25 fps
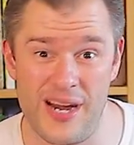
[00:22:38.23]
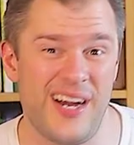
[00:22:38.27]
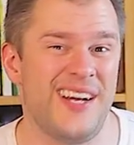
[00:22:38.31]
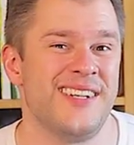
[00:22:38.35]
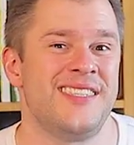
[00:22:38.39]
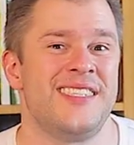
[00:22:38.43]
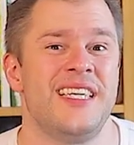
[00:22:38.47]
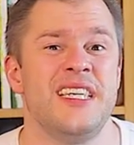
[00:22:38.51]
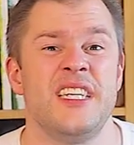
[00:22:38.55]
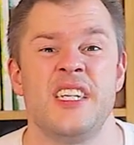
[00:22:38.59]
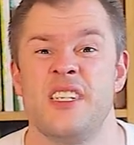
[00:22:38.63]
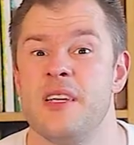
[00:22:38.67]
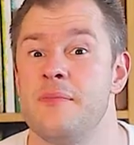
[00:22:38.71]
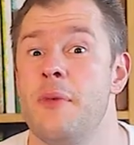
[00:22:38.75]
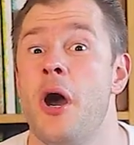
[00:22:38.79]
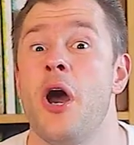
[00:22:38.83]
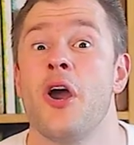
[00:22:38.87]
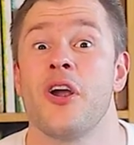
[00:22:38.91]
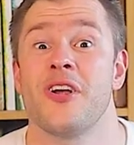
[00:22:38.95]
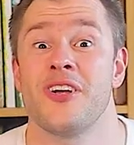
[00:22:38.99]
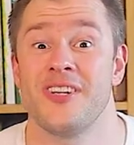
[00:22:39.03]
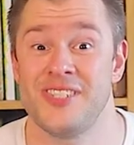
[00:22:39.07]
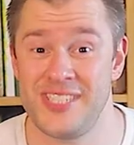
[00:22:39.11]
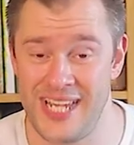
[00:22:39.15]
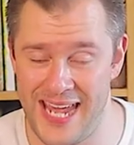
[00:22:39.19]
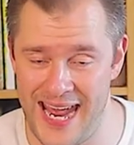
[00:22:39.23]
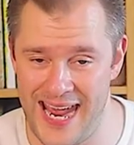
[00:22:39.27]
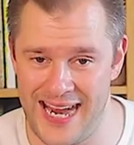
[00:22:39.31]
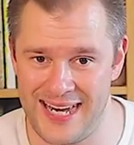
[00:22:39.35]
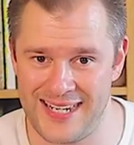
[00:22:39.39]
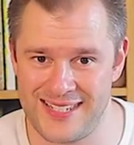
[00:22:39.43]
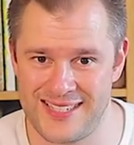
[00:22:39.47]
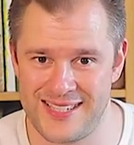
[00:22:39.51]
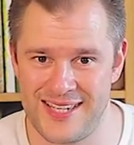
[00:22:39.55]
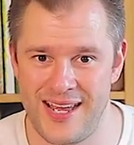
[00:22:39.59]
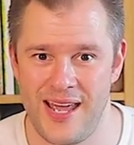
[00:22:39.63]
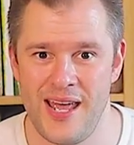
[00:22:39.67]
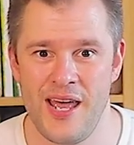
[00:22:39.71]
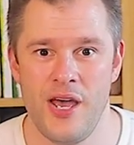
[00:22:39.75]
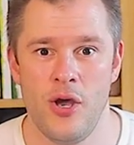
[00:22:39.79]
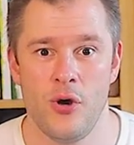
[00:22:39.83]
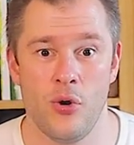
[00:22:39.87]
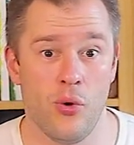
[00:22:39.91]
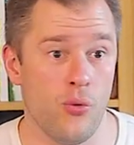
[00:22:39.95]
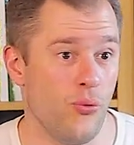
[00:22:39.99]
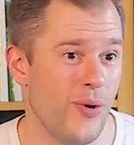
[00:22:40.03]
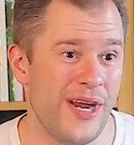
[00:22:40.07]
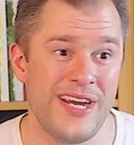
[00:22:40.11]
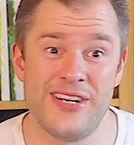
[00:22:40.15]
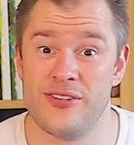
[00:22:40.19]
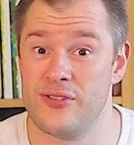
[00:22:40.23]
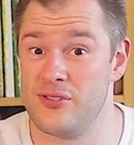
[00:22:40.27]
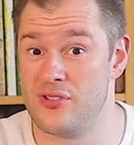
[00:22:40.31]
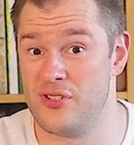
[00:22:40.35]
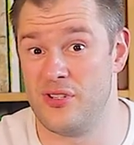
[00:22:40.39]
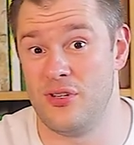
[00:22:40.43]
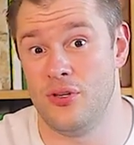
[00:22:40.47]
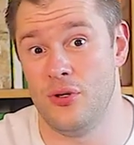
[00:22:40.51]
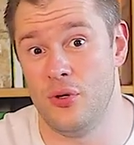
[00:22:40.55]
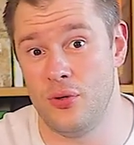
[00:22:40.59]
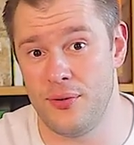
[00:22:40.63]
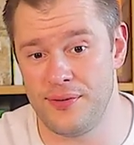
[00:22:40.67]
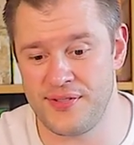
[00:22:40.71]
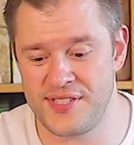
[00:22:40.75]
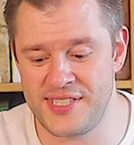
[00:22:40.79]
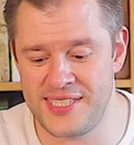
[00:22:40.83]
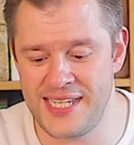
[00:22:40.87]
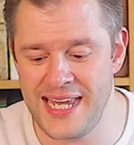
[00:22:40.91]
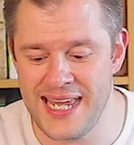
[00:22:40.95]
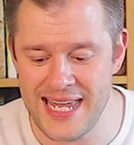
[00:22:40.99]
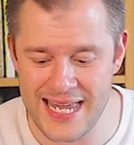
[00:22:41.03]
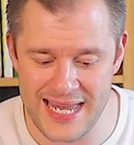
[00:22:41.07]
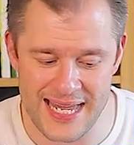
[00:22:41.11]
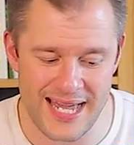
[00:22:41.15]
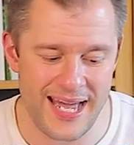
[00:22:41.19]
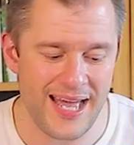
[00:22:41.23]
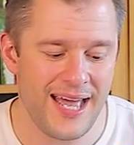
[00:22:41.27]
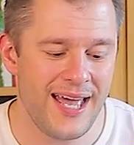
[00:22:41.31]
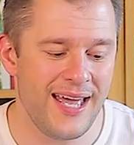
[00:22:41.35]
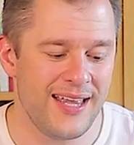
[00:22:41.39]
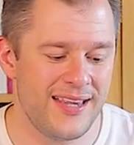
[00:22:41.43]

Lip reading: I'd teach them Architects or Raiders of the North Sea.